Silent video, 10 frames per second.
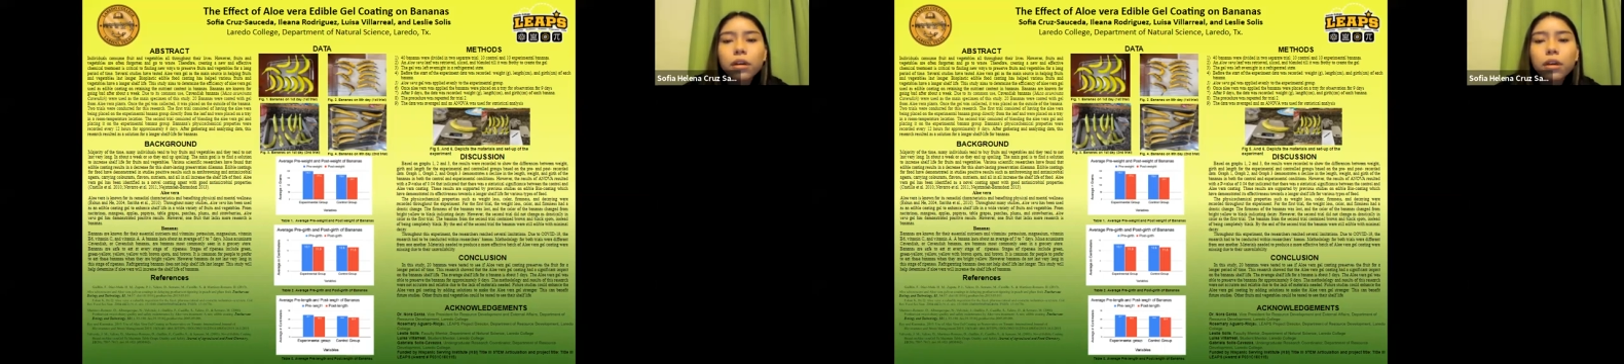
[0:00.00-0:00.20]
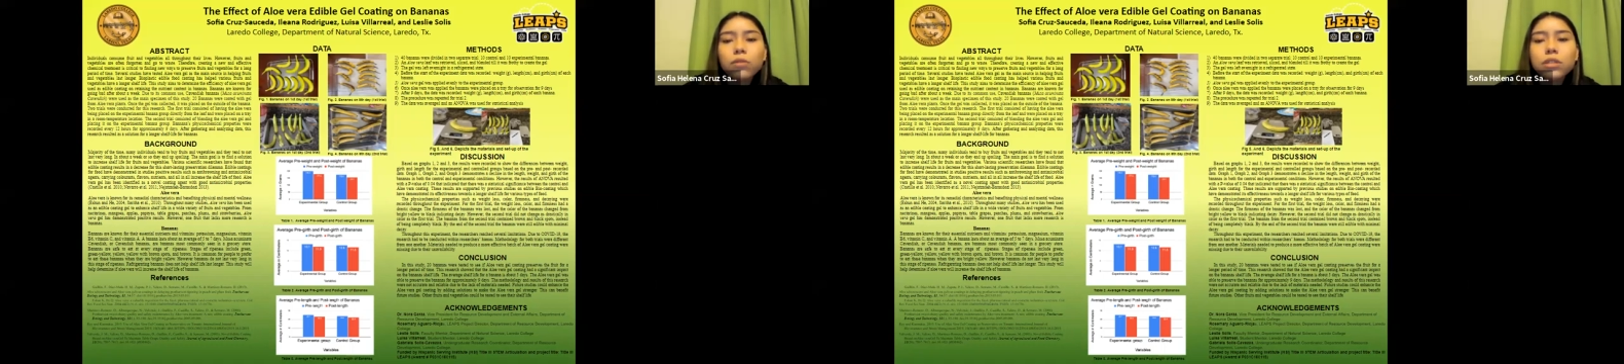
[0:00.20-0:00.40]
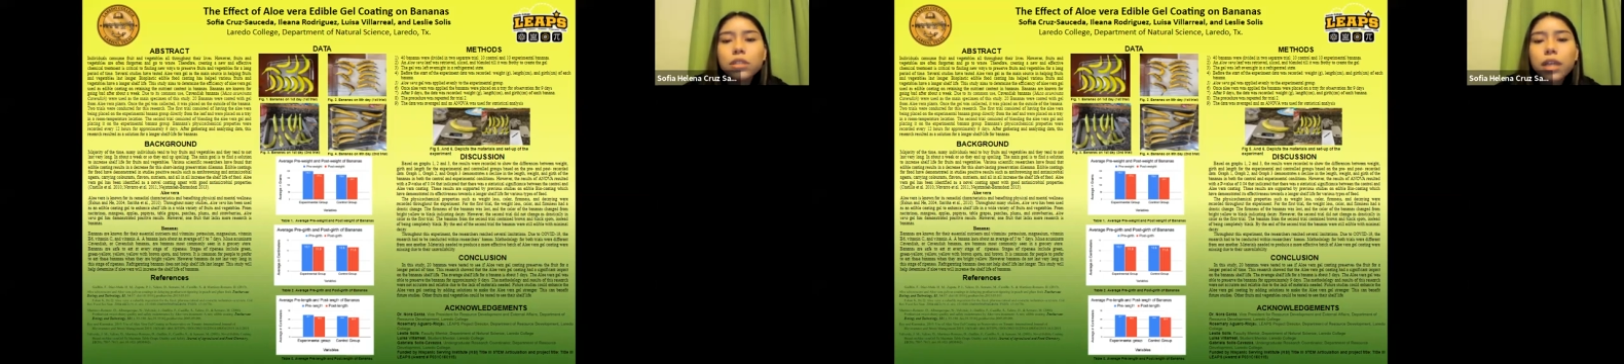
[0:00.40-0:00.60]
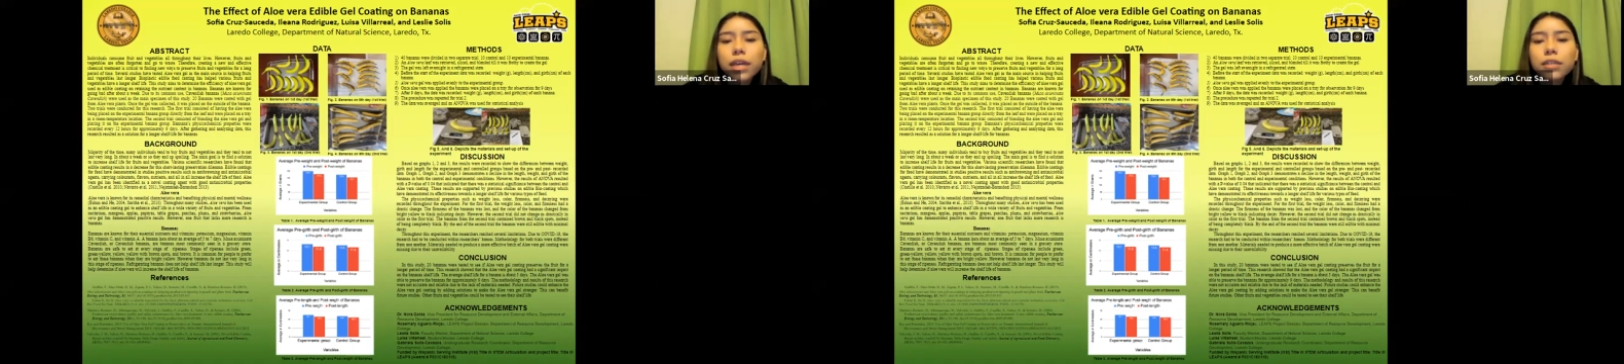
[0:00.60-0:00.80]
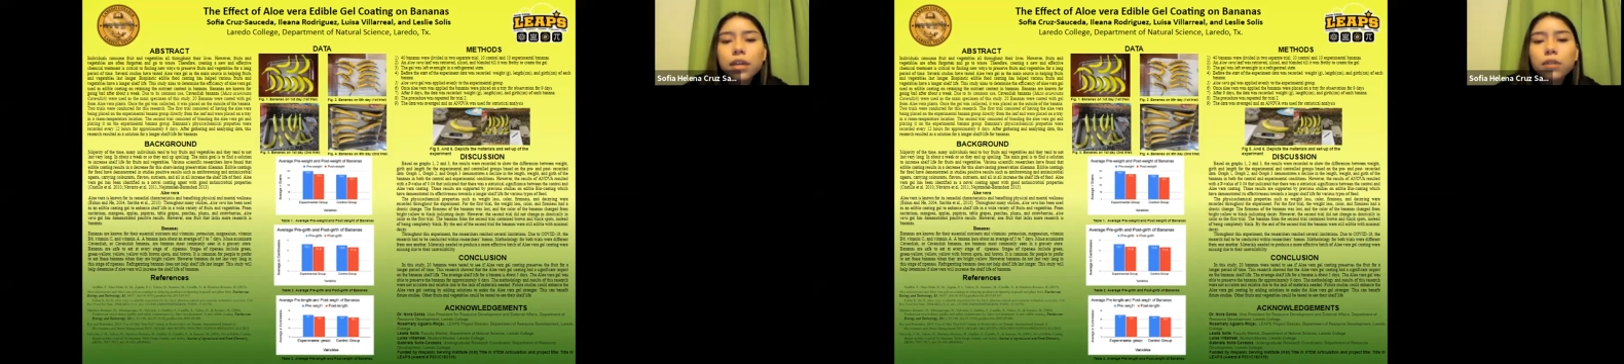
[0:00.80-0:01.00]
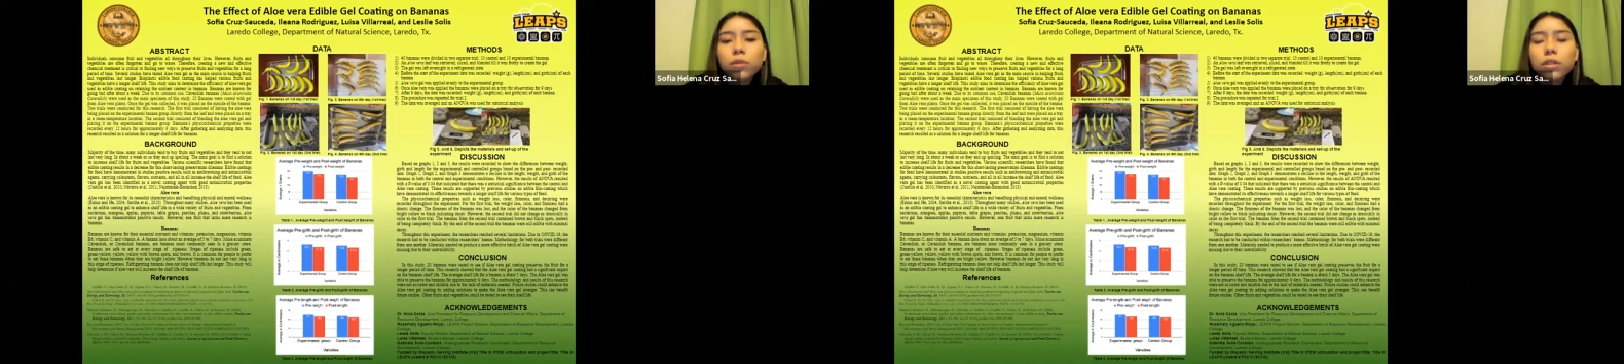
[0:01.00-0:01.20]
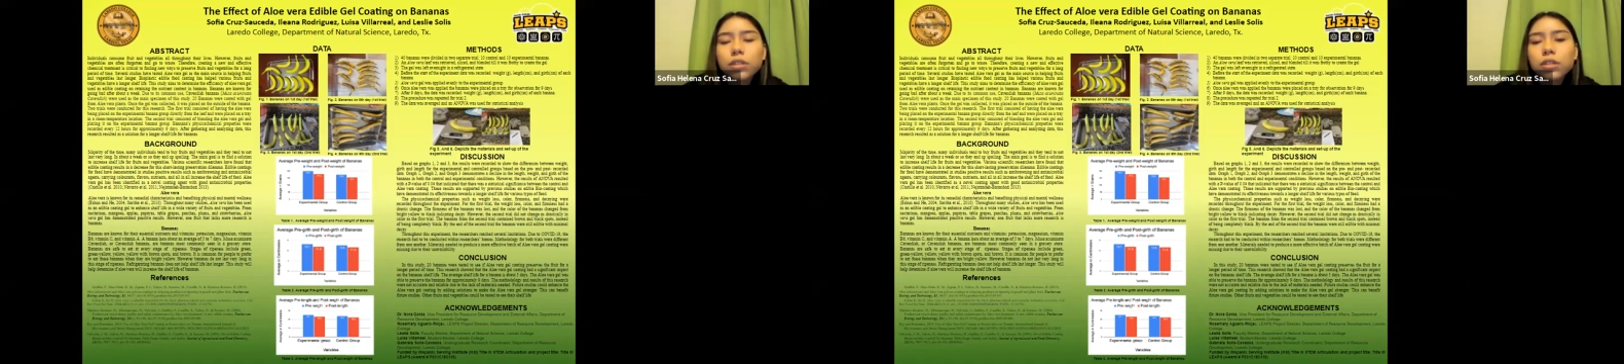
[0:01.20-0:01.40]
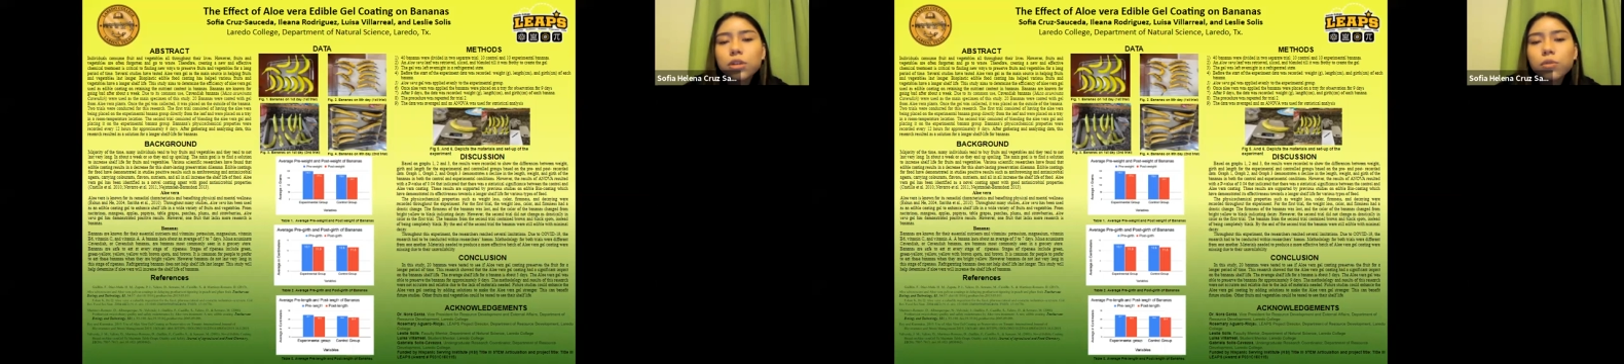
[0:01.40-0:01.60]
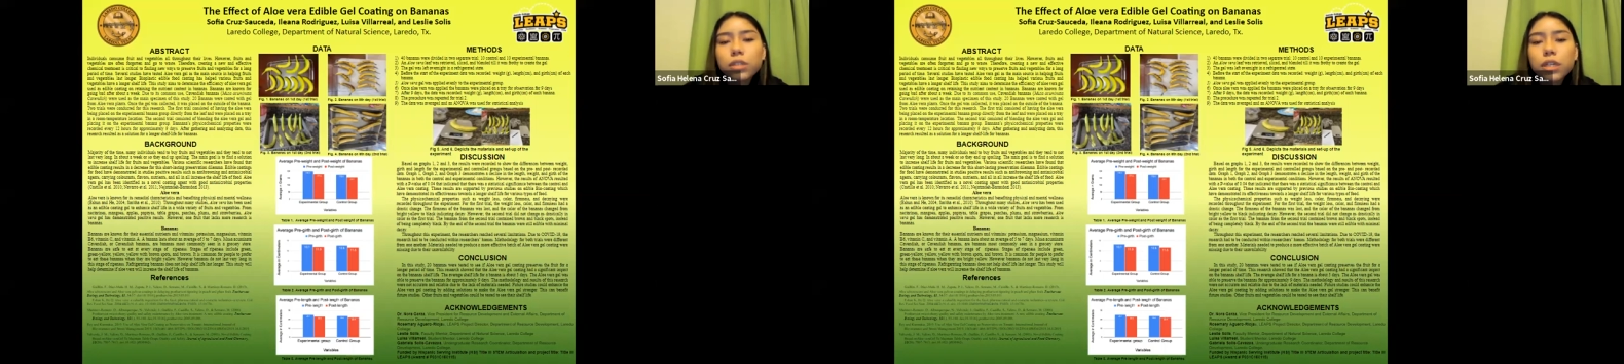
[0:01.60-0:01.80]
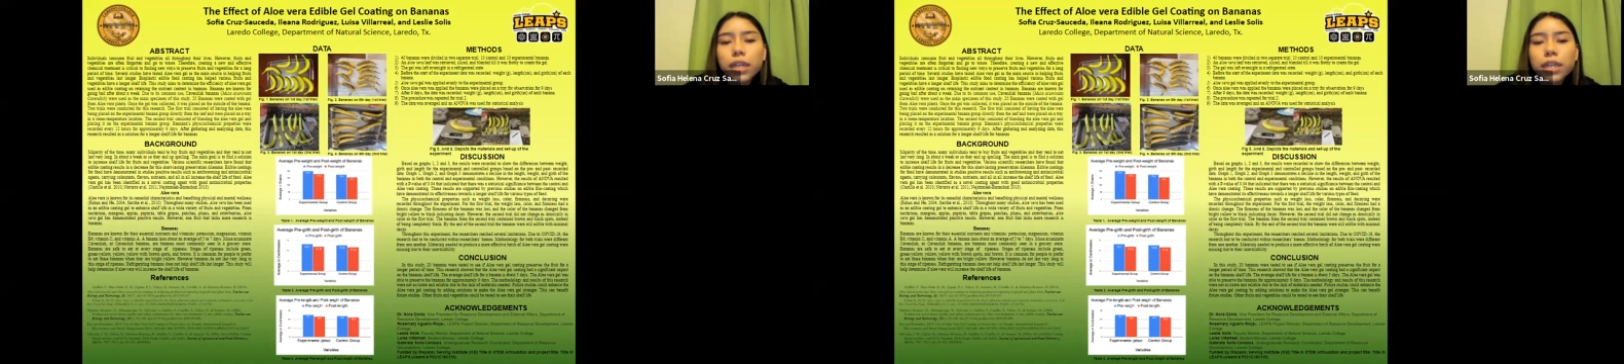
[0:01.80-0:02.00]
It was sliced, and once the gel was
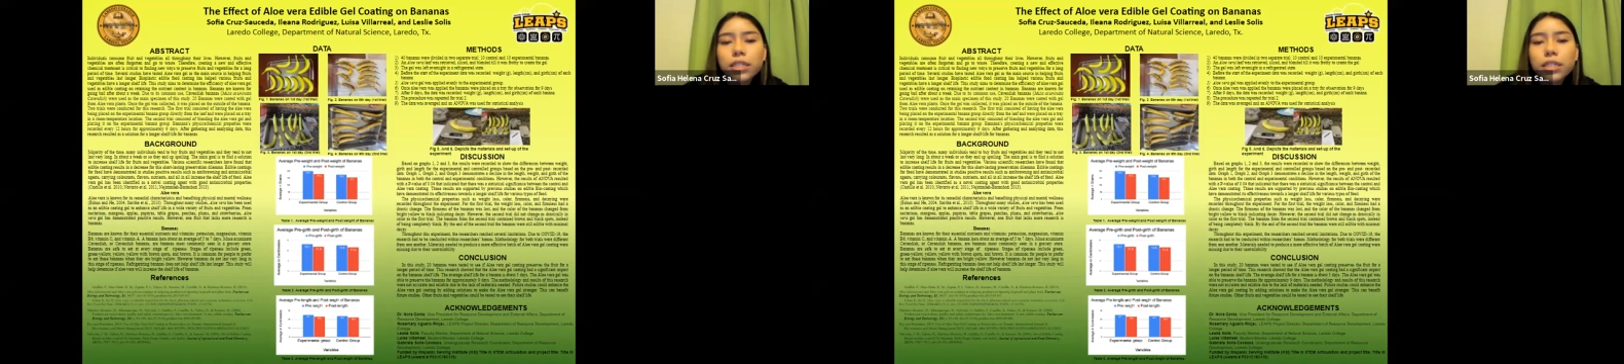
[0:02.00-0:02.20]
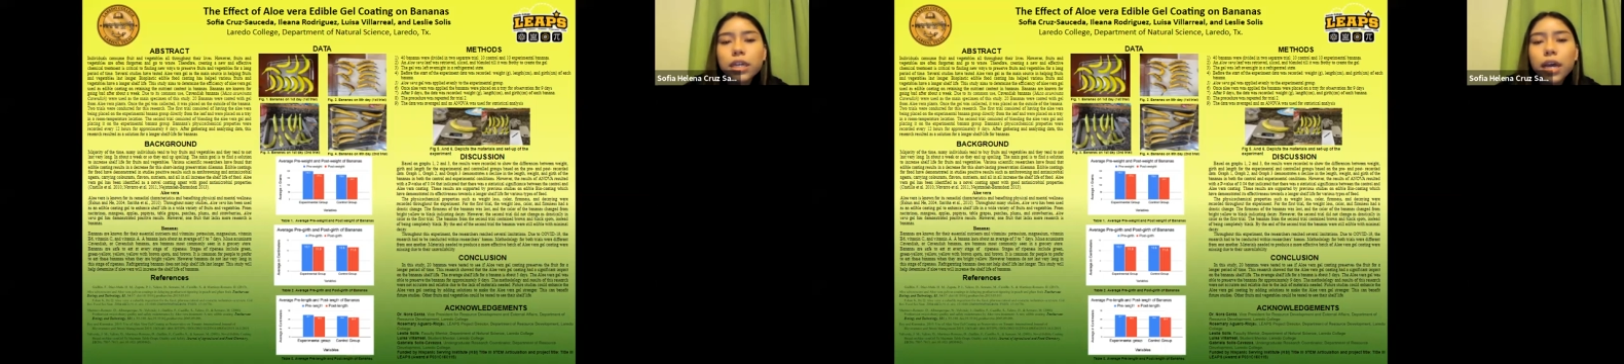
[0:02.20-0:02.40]
collected,